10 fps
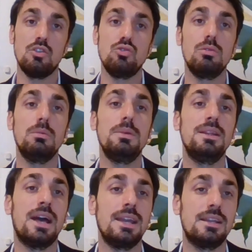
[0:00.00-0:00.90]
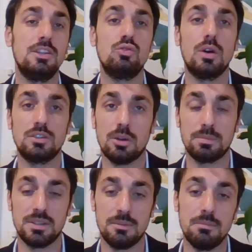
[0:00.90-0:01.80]
you will be likely to
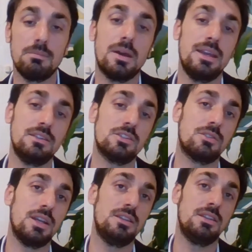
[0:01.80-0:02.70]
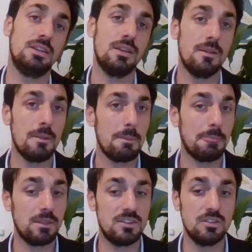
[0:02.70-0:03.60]
adopt them by integrating
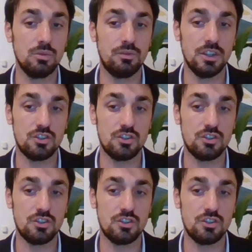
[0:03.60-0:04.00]
these new